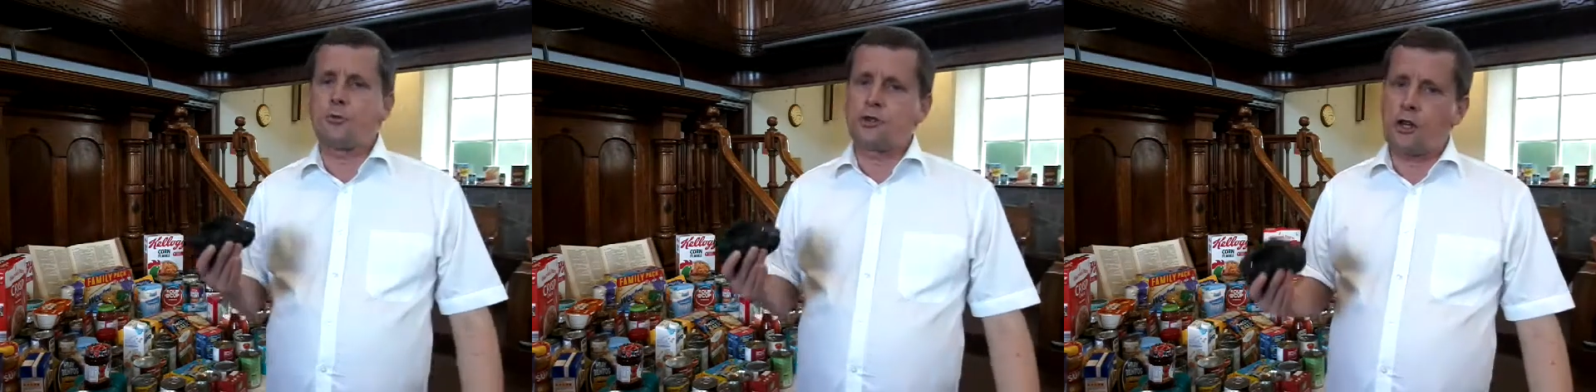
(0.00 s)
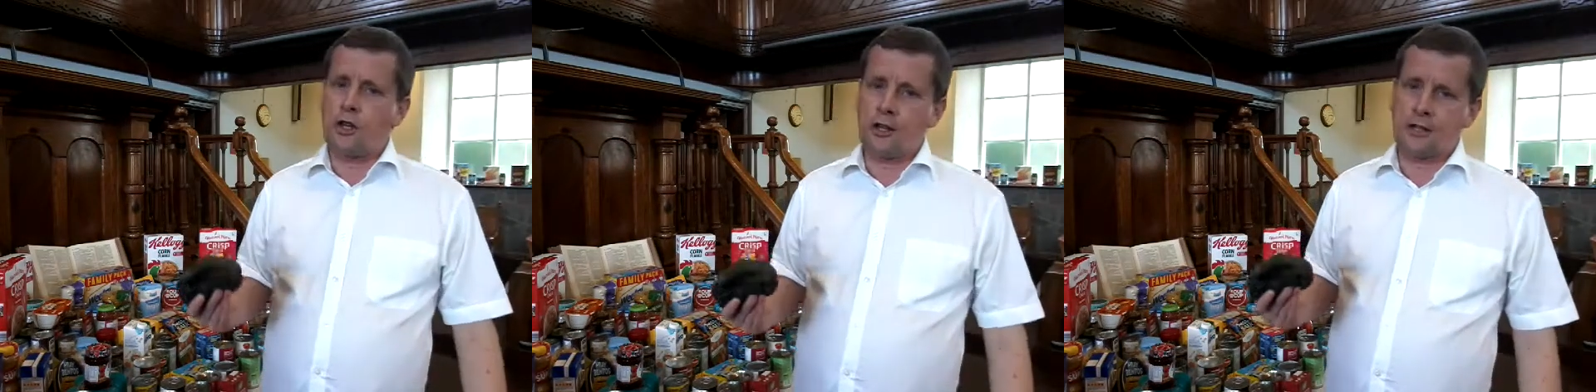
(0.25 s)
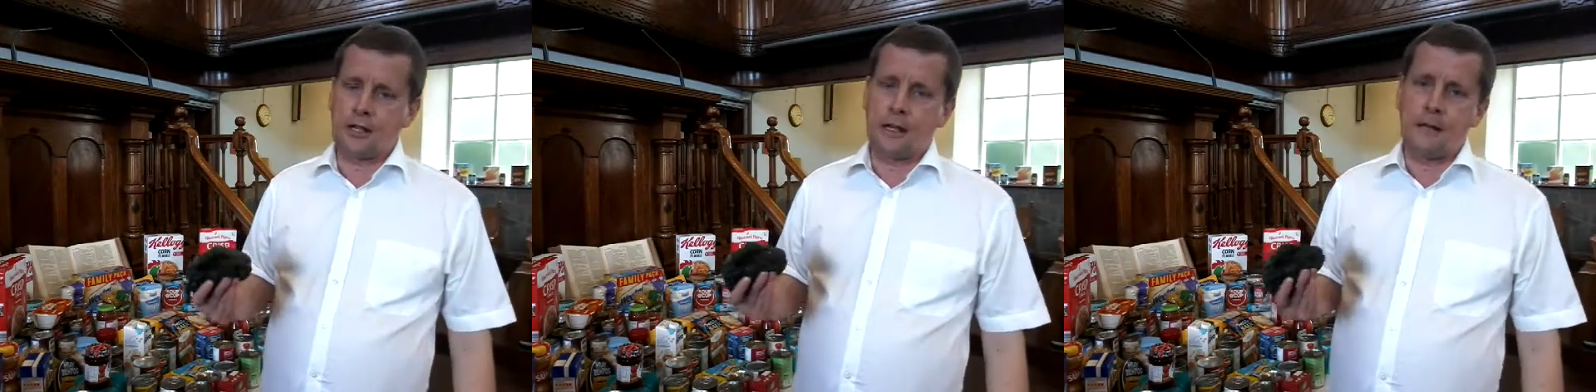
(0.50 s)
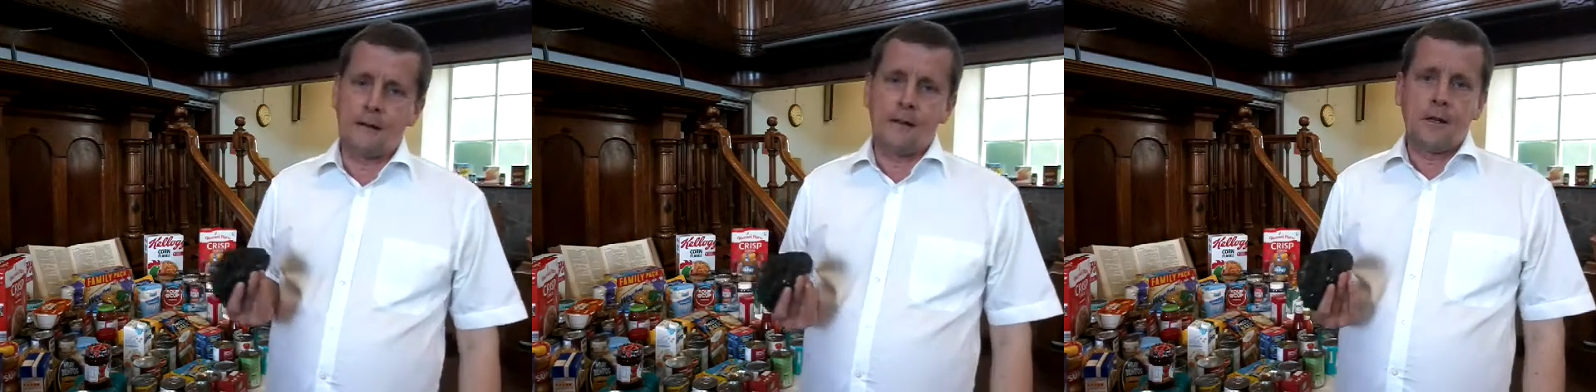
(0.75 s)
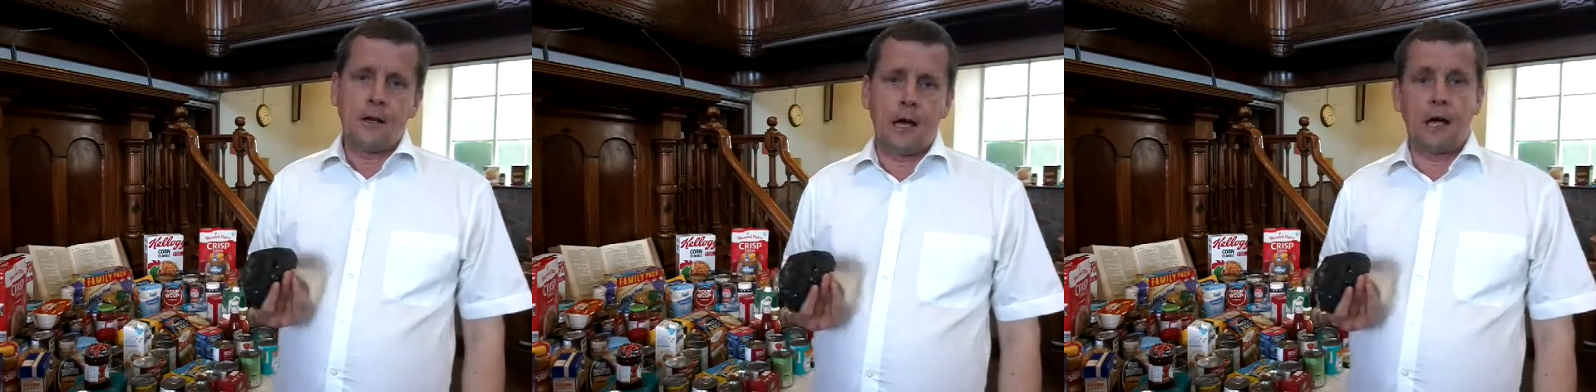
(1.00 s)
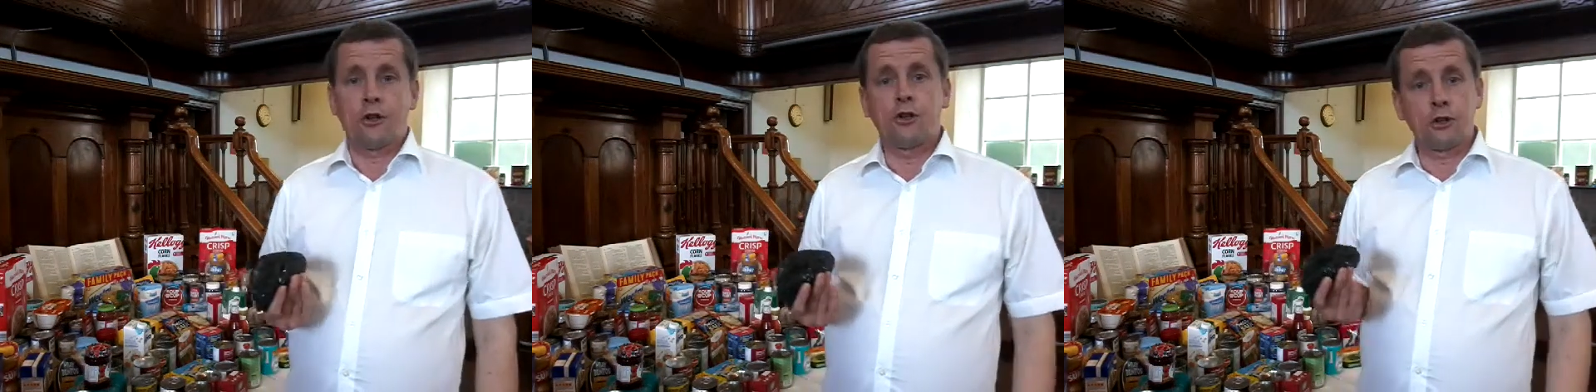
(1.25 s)
dirty
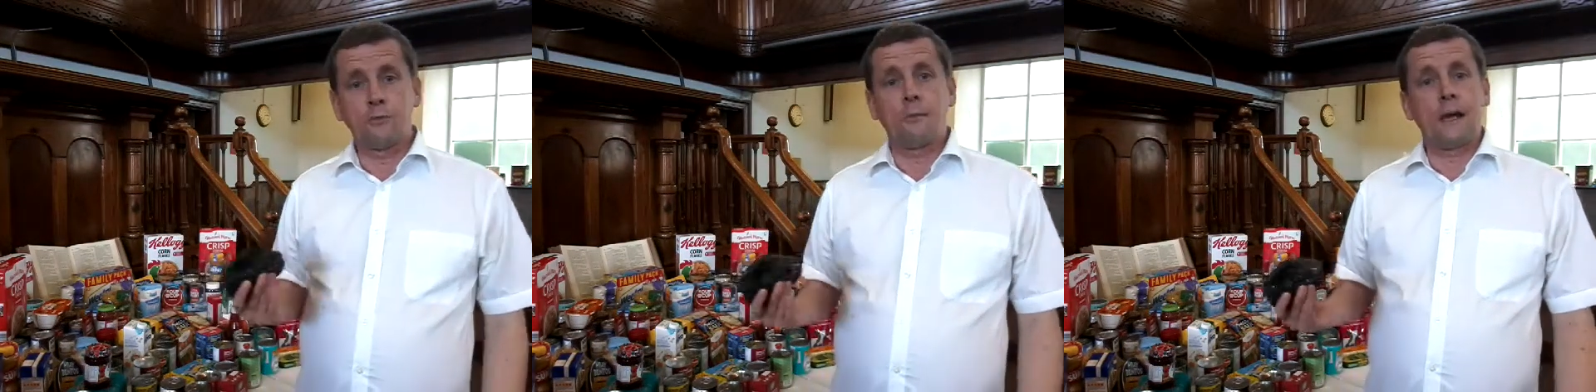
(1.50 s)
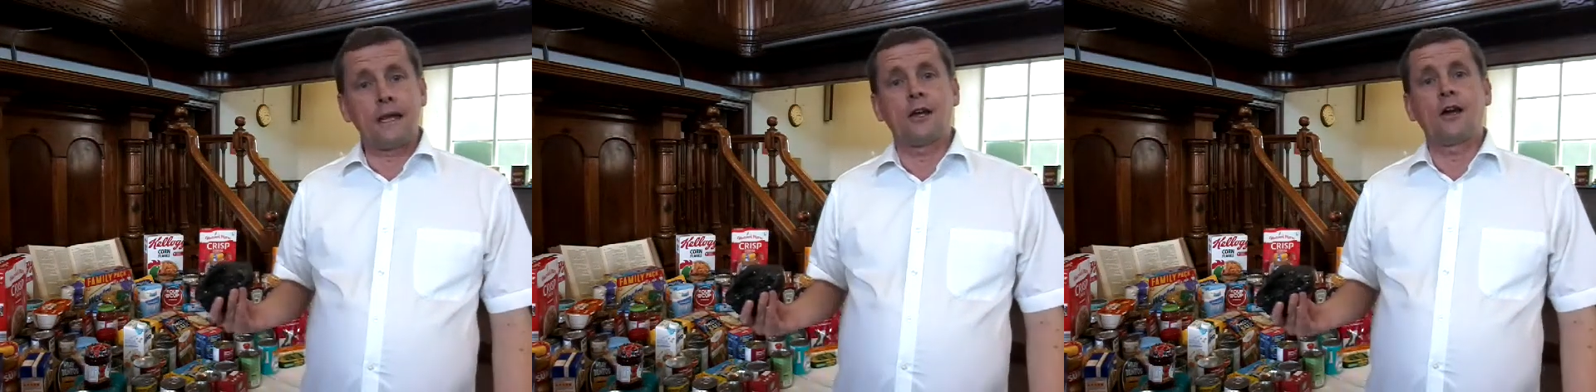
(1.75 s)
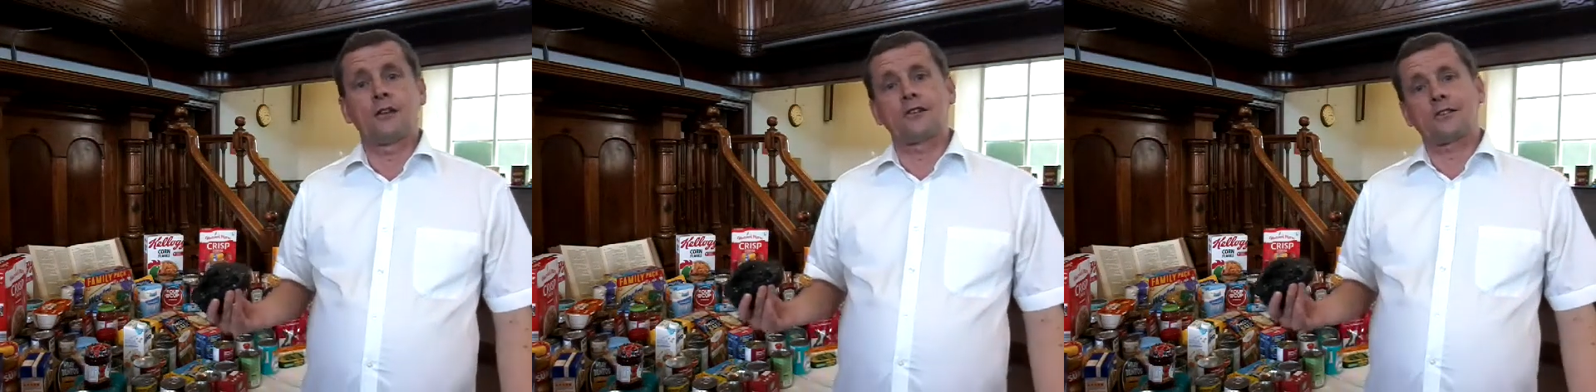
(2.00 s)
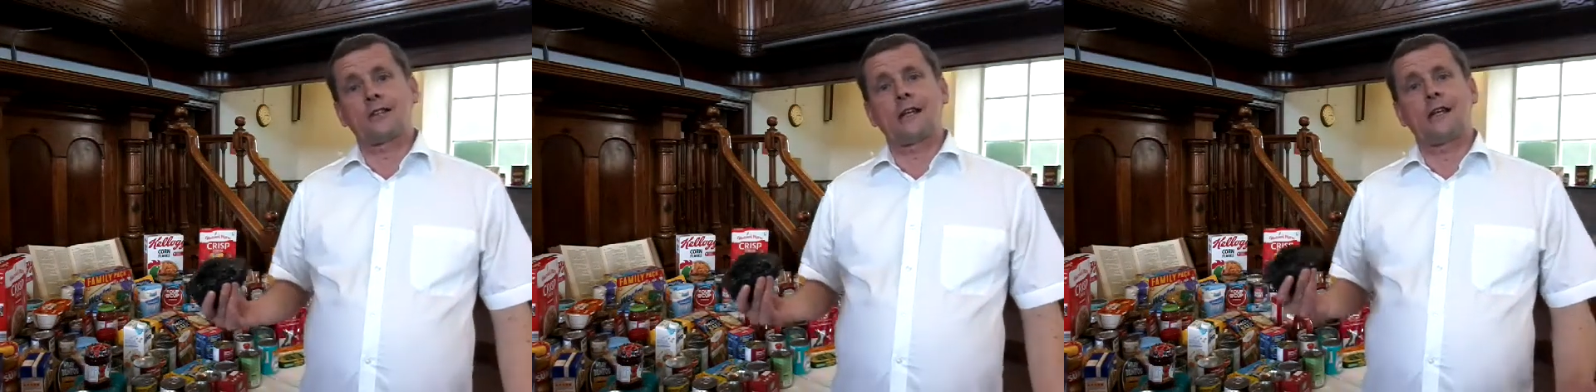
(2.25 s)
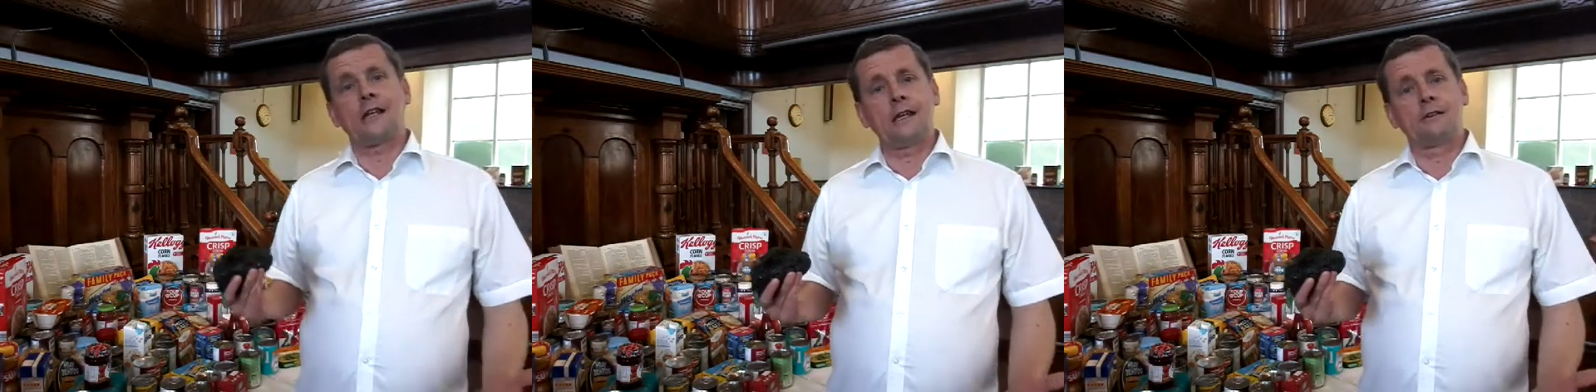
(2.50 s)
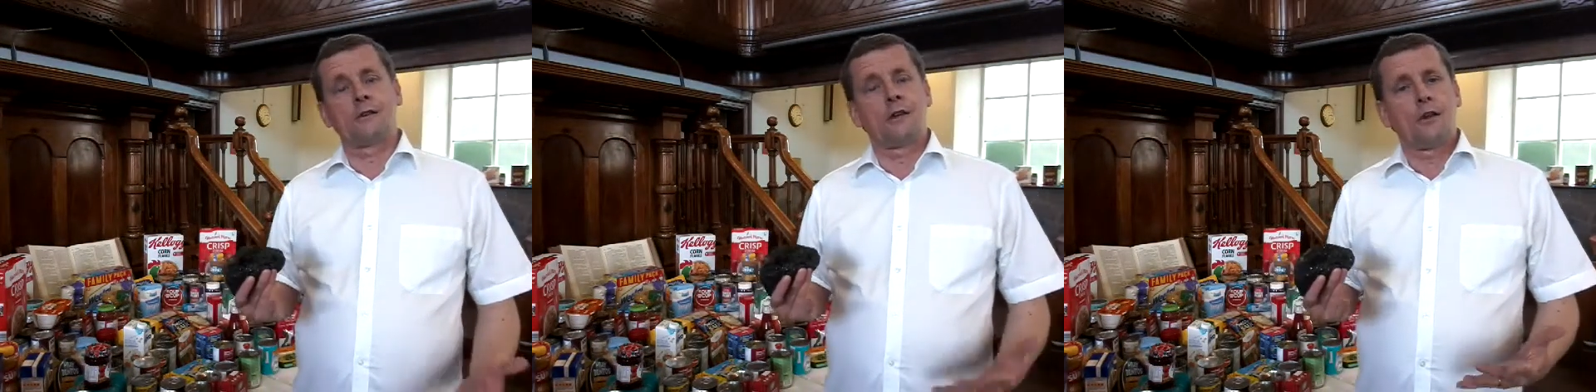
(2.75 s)
could make us clean.